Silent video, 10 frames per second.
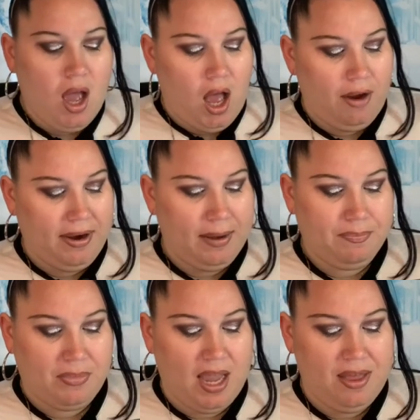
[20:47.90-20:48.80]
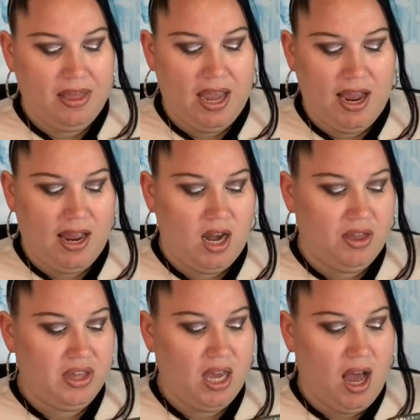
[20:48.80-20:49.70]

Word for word: All right, and then the